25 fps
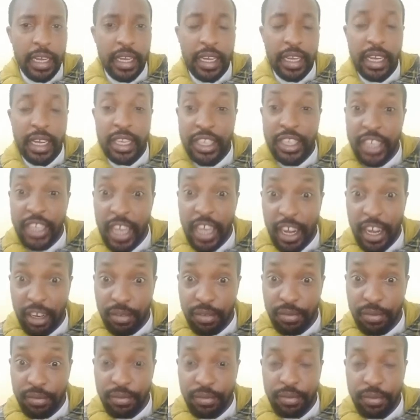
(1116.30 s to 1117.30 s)

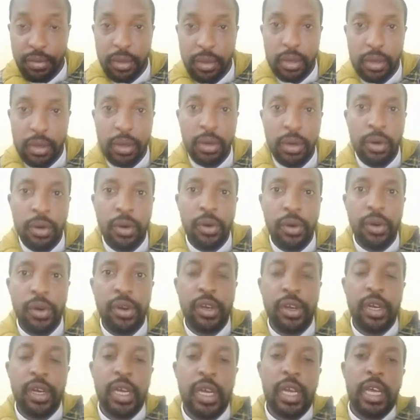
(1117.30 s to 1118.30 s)
sheriff, or
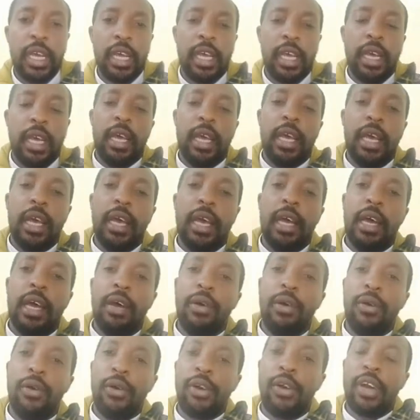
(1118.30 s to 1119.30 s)

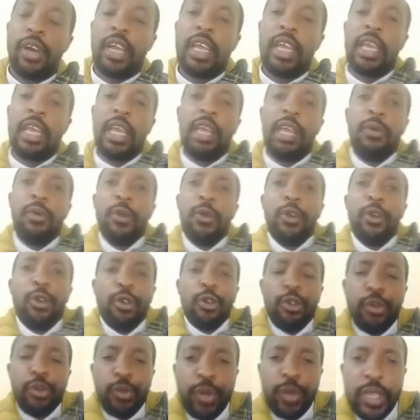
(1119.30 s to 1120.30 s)
he will
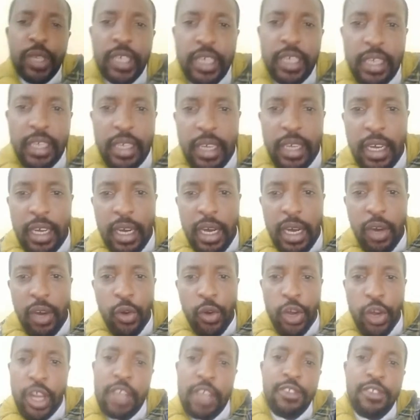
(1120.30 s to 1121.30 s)
not do it
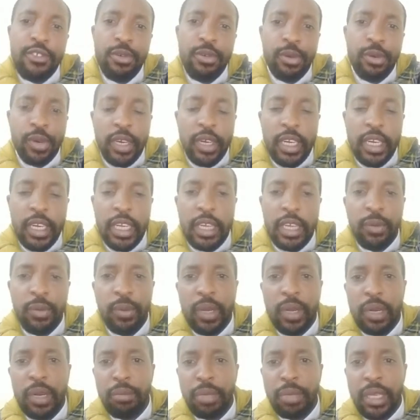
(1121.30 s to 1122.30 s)
on his own. He
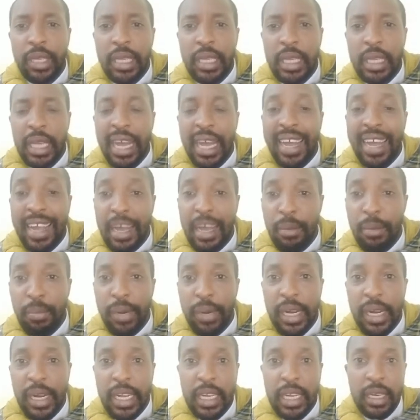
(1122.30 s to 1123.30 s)
will be
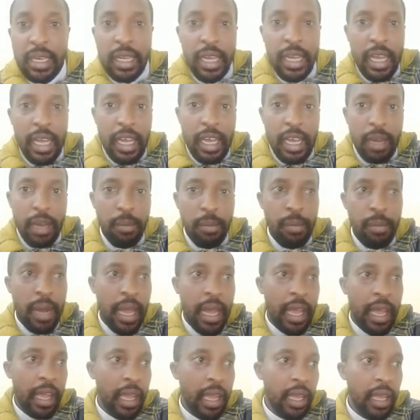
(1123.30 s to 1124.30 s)
accompanied
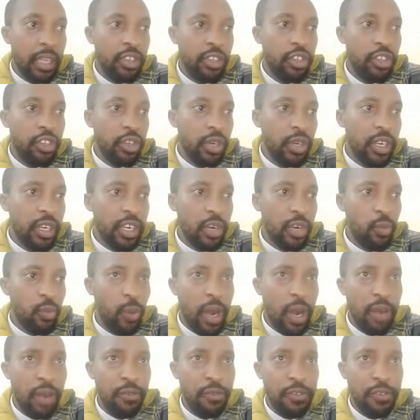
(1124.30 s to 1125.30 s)
by children
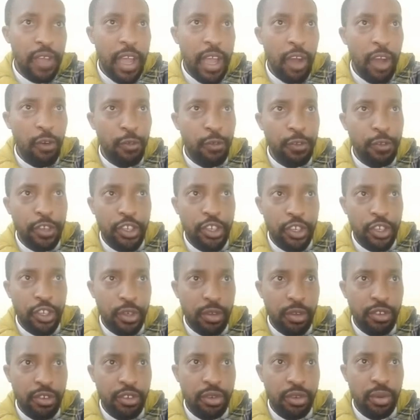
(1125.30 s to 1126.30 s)
welfare
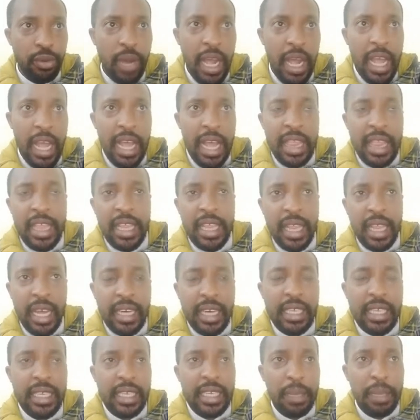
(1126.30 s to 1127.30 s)
officials. So I think
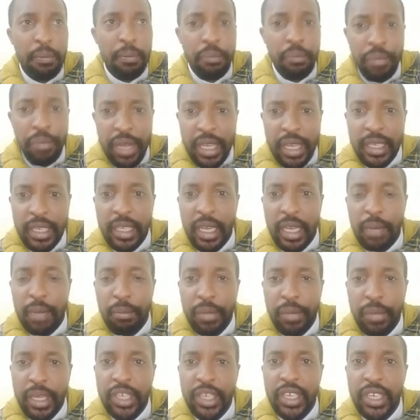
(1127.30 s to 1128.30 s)
that is a major
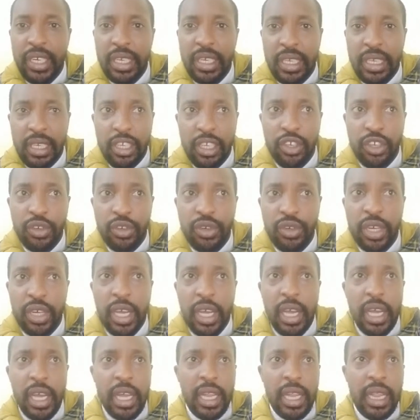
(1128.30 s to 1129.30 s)
decision
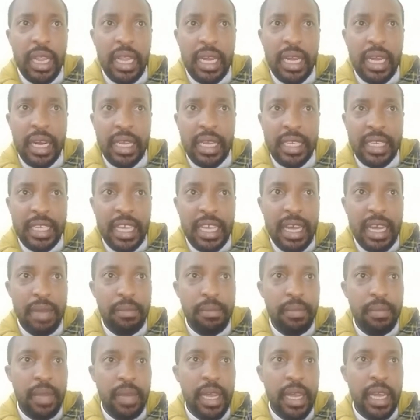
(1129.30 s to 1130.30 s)
that has
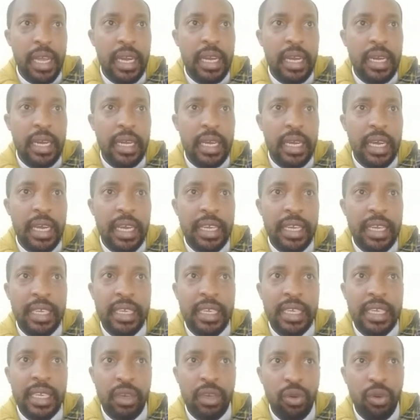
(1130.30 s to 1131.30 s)
come, and it
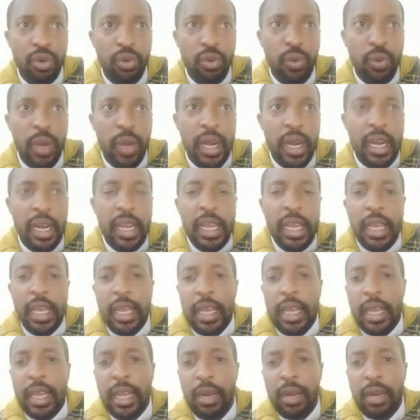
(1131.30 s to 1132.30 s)
is a good one,
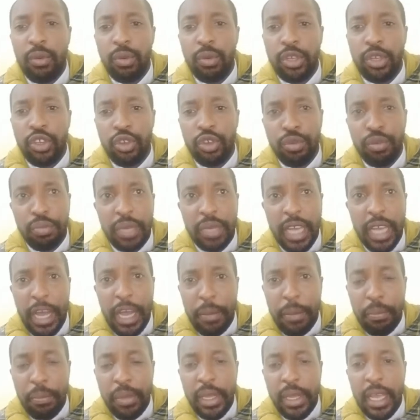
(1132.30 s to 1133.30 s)
and we should be
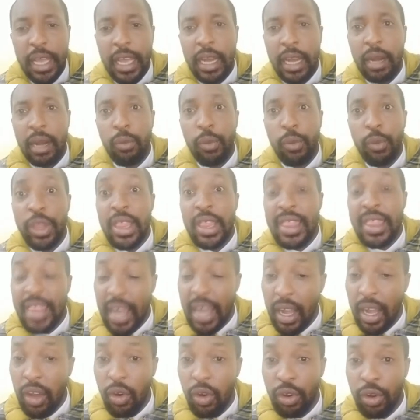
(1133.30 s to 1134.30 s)
happy, and we
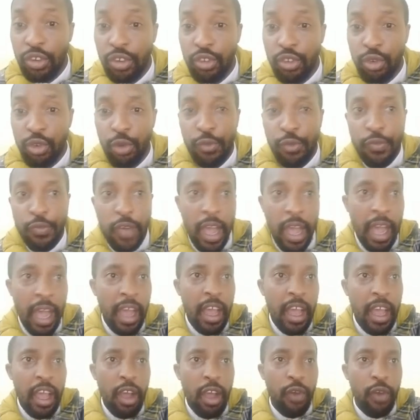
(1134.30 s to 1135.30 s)
thank God so far
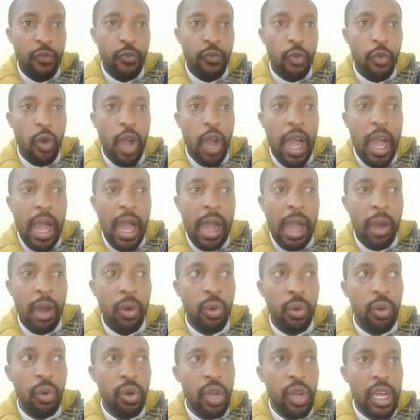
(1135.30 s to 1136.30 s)
for
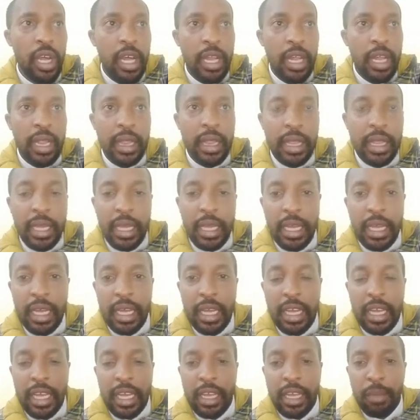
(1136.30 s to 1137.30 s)
how
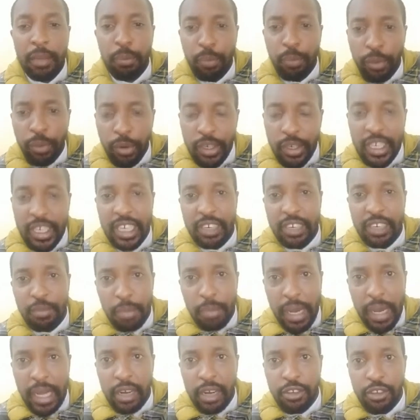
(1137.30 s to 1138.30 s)
the important
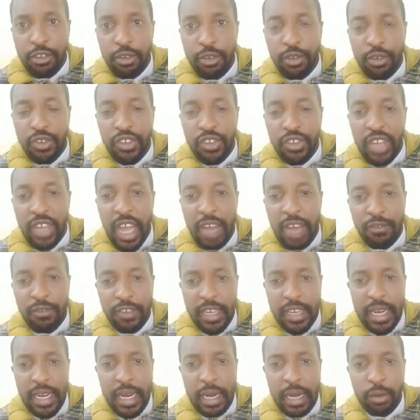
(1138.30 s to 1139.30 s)
milestones have
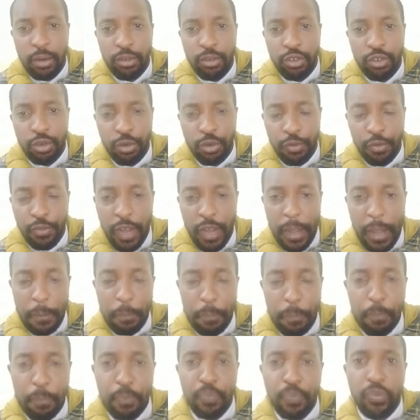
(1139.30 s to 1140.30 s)
turned out so far.
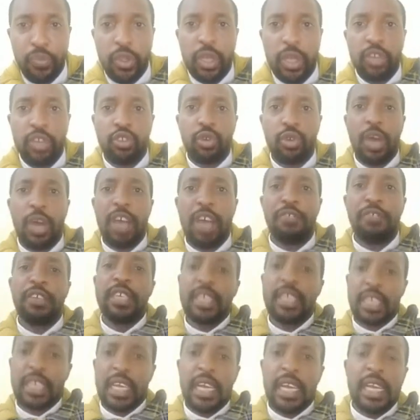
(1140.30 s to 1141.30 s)
So having said